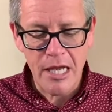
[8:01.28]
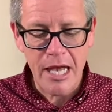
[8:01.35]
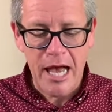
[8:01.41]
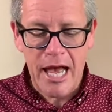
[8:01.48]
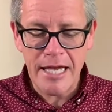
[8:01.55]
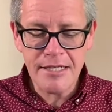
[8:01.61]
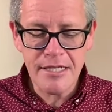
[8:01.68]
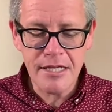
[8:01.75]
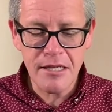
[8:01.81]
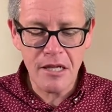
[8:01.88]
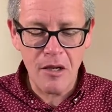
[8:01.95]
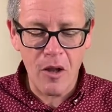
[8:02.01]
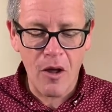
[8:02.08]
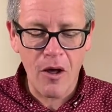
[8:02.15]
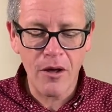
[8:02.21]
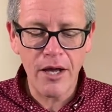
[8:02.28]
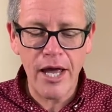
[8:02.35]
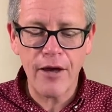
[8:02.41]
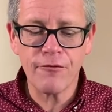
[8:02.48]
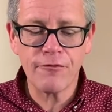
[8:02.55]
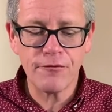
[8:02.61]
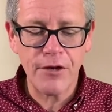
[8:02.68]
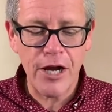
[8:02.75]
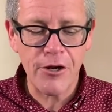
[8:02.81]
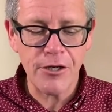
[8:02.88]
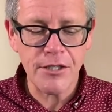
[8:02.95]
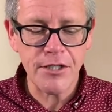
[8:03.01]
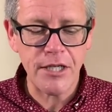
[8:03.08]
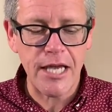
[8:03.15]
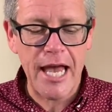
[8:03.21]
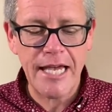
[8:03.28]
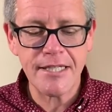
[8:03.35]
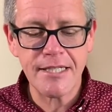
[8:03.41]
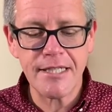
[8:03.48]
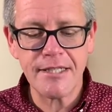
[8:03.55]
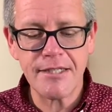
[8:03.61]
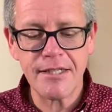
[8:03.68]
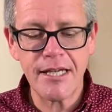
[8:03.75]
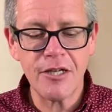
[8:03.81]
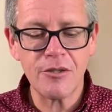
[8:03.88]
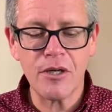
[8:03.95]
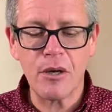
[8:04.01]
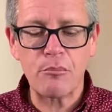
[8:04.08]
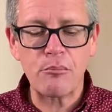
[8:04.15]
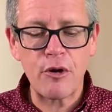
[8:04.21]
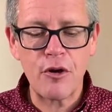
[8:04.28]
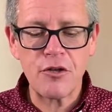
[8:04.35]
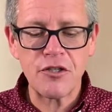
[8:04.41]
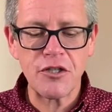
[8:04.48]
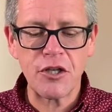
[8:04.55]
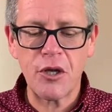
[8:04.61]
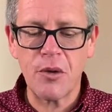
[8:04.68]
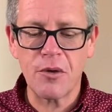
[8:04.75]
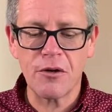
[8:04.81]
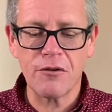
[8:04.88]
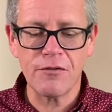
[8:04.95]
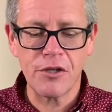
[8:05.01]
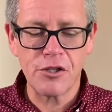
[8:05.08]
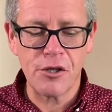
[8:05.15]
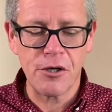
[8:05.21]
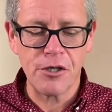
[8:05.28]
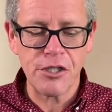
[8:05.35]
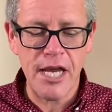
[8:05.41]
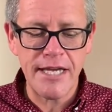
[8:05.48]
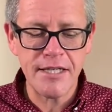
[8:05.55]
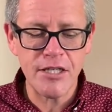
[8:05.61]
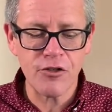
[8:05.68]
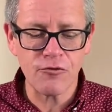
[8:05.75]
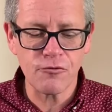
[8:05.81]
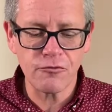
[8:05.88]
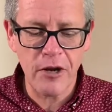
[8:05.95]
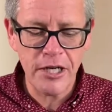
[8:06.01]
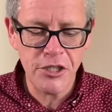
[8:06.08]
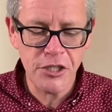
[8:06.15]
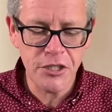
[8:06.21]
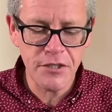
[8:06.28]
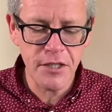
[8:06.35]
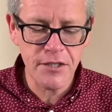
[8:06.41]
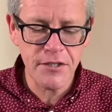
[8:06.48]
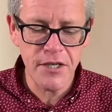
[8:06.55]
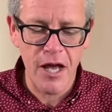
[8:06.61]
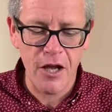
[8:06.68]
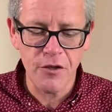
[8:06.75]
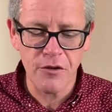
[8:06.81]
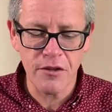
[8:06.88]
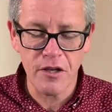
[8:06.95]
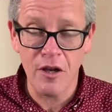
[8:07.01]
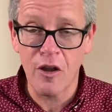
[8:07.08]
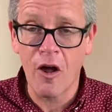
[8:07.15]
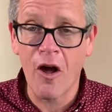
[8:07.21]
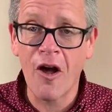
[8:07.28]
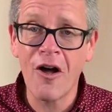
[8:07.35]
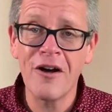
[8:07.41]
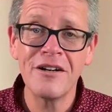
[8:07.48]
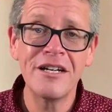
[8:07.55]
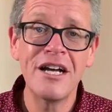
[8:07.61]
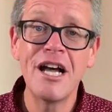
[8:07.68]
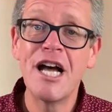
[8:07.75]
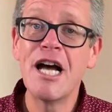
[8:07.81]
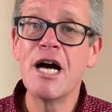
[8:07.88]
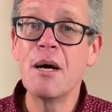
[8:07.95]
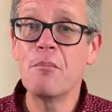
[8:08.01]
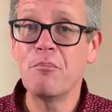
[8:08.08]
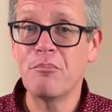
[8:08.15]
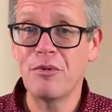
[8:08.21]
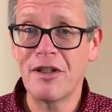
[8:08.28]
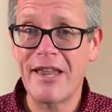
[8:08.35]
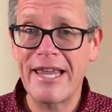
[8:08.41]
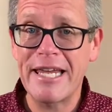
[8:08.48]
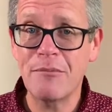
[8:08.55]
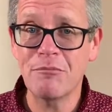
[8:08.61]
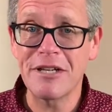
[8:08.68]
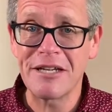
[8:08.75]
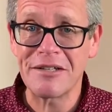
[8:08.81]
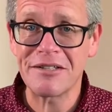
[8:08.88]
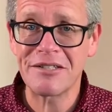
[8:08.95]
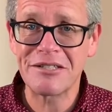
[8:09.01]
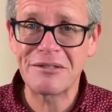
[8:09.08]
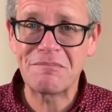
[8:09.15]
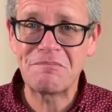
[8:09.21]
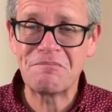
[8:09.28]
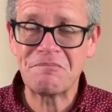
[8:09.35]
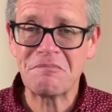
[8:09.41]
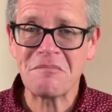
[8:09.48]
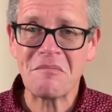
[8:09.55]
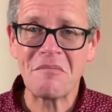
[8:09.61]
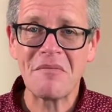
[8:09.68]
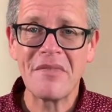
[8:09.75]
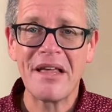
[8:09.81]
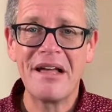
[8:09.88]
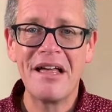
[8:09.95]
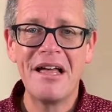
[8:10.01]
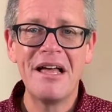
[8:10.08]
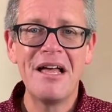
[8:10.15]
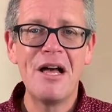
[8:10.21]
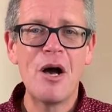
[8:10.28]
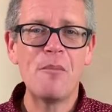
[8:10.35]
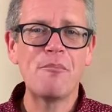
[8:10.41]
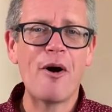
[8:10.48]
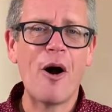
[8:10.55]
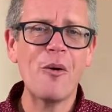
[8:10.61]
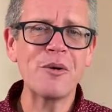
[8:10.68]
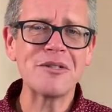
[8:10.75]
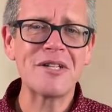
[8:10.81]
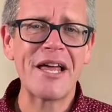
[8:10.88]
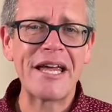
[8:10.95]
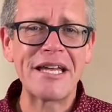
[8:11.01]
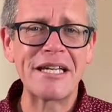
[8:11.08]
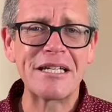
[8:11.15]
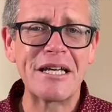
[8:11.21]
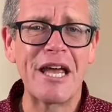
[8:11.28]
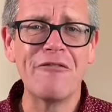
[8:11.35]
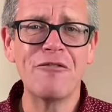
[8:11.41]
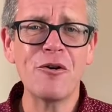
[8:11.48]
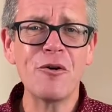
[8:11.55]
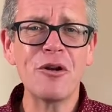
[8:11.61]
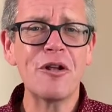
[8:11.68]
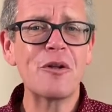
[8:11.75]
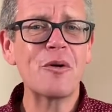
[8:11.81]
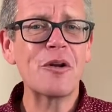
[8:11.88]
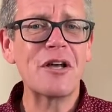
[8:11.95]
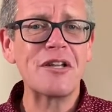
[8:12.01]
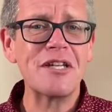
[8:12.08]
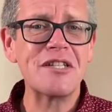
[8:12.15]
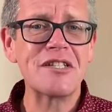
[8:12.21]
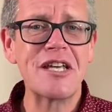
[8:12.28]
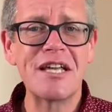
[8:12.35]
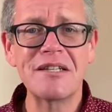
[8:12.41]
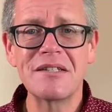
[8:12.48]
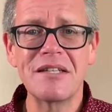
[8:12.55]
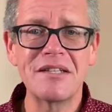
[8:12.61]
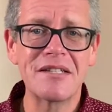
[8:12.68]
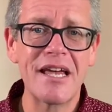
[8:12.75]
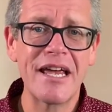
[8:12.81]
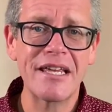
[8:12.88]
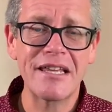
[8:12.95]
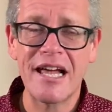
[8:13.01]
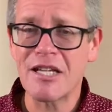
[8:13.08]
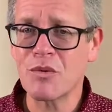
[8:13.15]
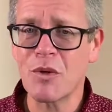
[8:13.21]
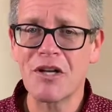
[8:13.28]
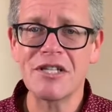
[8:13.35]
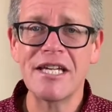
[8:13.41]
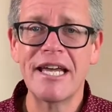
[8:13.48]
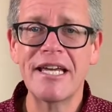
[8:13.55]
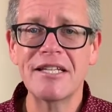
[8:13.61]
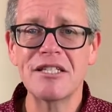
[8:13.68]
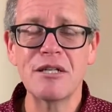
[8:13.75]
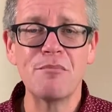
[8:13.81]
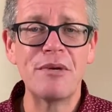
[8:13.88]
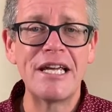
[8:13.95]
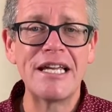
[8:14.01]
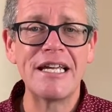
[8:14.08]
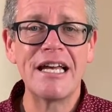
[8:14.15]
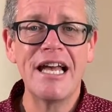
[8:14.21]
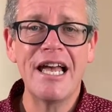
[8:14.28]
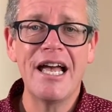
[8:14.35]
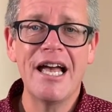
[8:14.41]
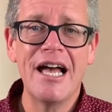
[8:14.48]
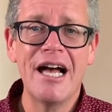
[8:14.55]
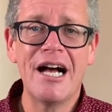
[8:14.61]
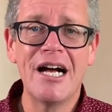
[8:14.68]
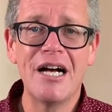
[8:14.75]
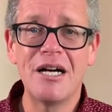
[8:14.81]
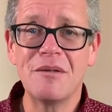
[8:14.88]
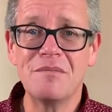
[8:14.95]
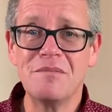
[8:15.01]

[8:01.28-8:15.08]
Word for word: as to the law, a Pharisee, as to zeal, a persecutor of the church, as to righteousness under the law, blameless. Paul is like, if you're going to look at these things and say that's what it takes to be, uh,